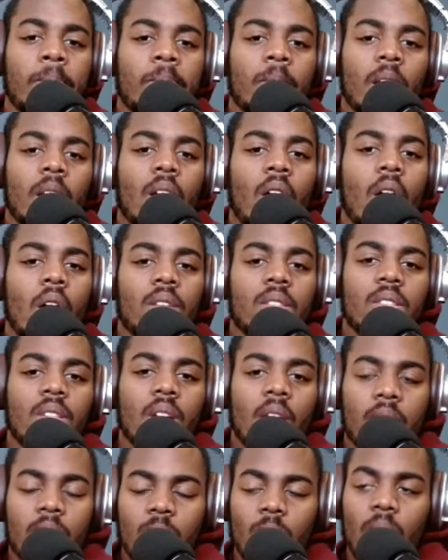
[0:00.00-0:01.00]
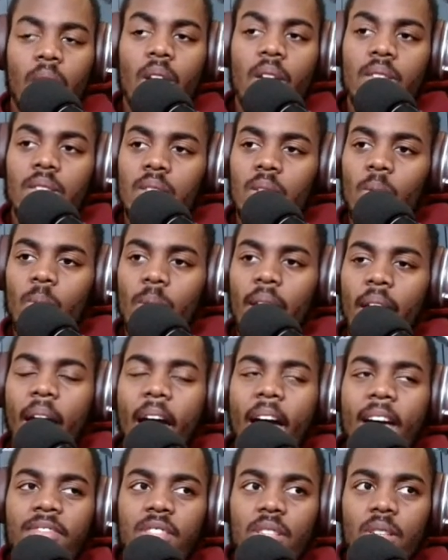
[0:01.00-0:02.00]
It all starts with us. So we
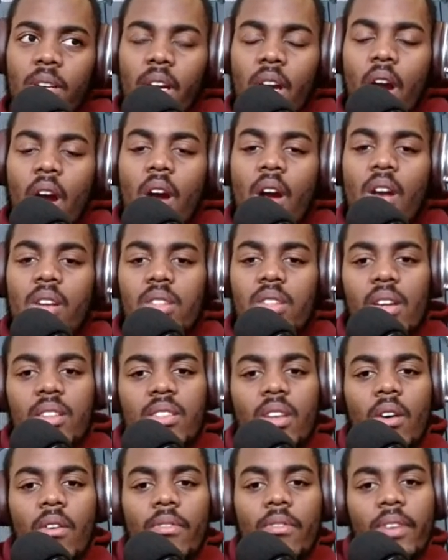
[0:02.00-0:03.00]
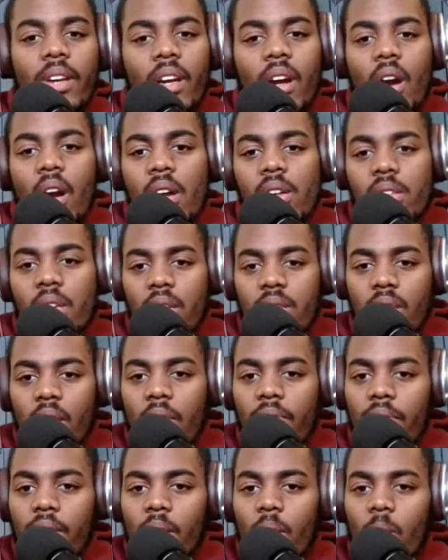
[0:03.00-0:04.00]
have to encourage ourselves
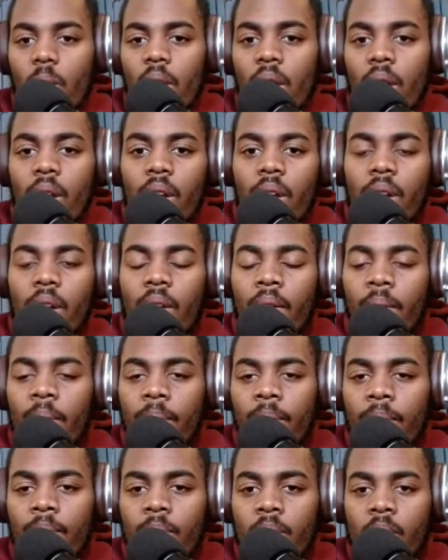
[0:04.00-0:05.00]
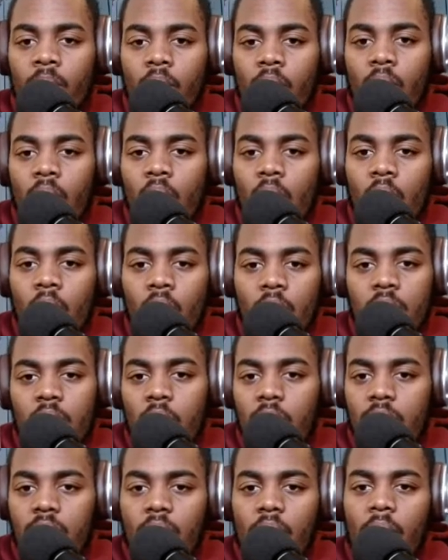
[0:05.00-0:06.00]
in the word, encourage
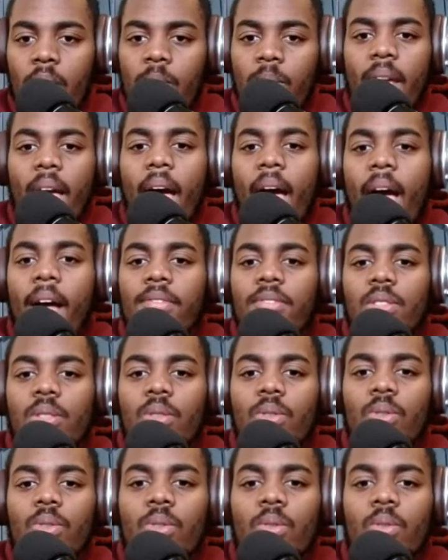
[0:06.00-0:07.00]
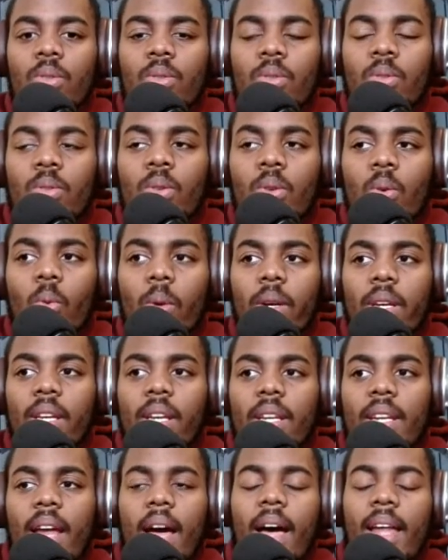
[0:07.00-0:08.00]
ourselves. We have to. We
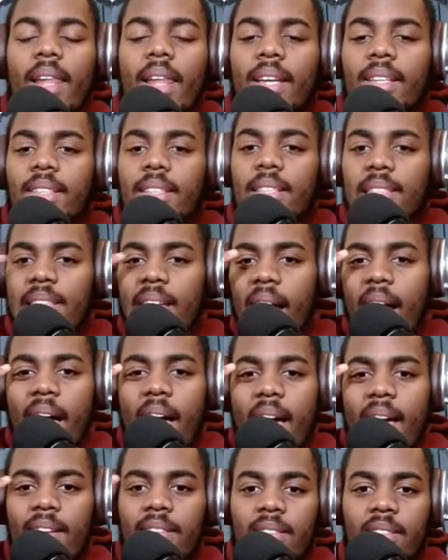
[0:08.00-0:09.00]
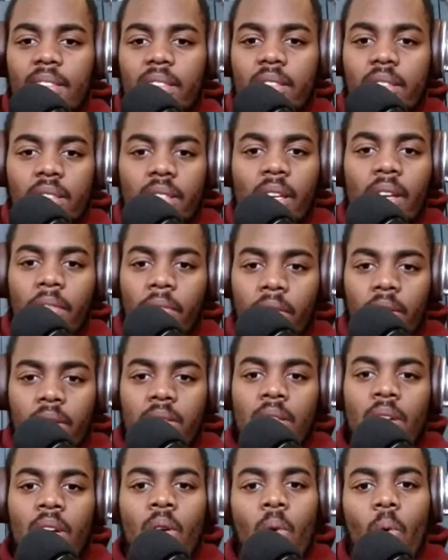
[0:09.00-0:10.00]
cannot let these eyes deceive
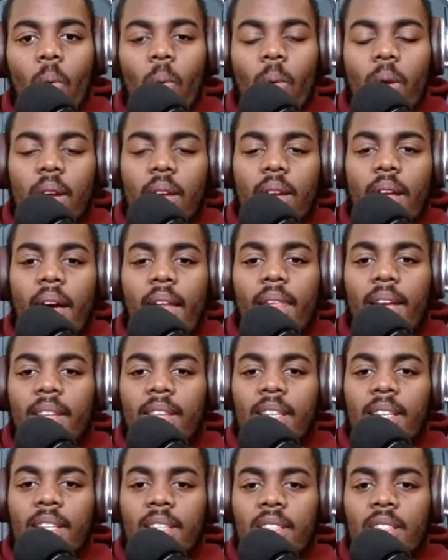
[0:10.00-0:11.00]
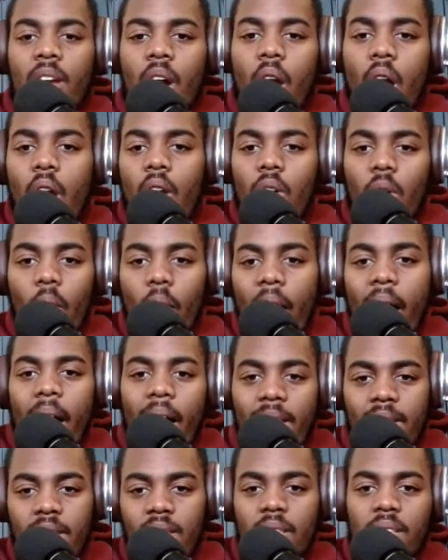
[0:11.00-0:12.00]
us. We cannot let these carnal
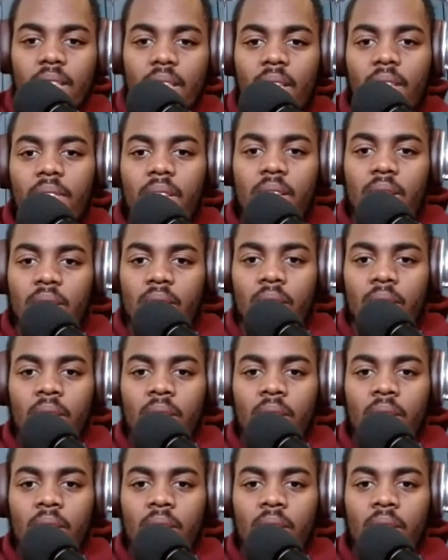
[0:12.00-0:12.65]
eyes deceive us.